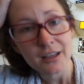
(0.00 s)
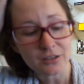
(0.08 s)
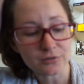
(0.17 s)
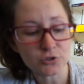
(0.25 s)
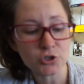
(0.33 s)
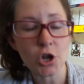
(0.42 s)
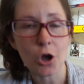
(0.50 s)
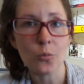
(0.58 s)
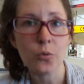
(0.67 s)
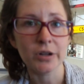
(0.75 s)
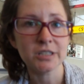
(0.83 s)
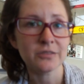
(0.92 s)
There's no
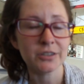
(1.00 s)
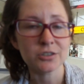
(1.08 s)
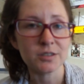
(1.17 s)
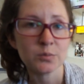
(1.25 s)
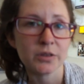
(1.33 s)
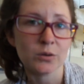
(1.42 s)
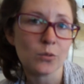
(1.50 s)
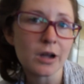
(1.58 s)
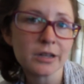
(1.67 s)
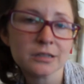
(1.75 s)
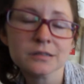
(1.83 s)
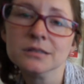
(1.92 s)
points of interest within
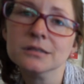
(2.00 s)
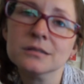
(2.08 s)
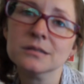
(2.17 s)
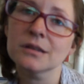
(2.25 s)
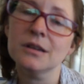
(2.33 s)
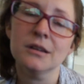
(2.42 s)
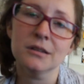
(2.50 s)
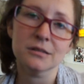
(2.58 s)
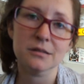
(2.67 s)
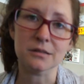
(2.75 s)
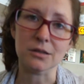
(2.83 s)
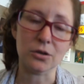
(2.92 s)
walking distance.
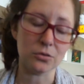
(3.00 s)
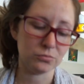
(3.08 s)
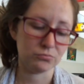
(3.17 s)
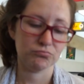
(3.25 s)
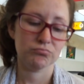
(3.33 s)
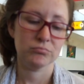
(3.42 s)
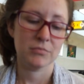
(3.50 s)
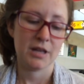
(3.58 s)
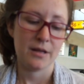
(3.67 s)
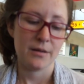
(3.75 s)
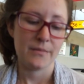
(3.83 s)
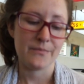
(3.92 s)
So,
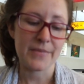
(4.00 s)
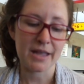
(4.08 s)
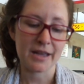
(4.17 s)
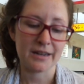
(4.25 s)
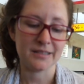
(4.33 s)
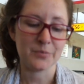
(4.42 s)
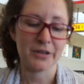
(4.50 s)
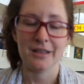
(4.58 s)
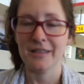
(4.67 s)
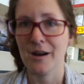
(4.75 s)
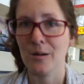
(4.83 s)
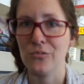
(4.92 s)
me getting to play at
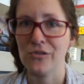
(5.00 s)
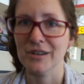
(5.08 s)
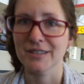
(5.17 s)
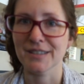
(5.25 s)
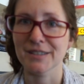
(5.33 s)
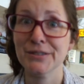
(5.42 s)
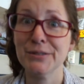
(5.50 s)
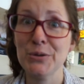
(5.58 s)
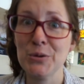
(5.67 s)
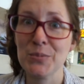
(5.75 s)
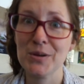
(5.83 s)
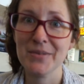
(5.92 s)
the airport is a
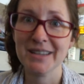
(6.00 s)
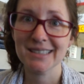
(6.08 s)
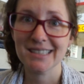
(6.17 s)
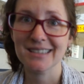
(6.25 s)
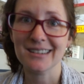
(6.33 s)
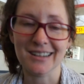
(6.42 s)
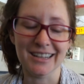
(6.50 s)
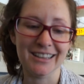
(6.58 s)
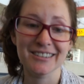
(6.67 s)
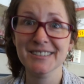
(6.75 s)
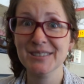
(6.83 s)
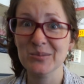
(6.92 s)
super big deal.
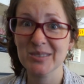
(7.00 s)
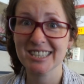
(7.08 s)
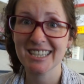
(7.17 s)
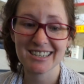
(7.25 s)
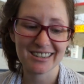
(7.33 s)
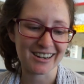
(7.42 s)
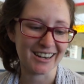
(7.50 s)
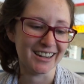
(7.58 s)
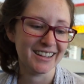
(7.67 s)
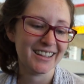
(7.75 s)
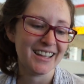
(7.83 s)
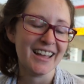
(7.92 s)
There's so much here.
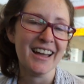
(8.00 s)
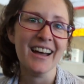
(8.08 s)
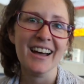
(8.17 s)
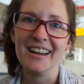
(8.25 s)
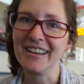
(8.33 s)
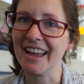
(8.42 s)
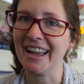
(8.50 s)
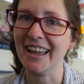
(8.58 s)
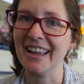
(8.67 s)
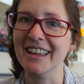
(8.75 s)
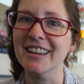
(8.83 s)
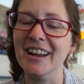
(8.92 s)

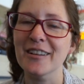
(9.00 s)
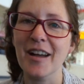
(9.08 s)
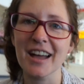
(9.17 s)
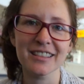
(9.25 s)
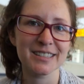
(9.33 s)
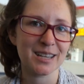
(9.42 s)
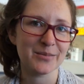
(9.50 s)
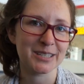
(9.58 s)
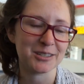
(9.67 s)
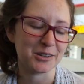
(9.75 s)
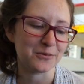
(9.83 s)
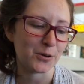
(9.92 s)
Okay, I've had this on my
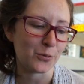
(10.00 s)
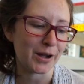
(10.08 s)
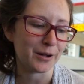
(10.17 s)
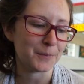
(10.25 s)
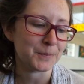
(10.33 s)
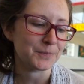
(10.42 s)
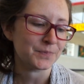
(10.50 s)
screen for a while.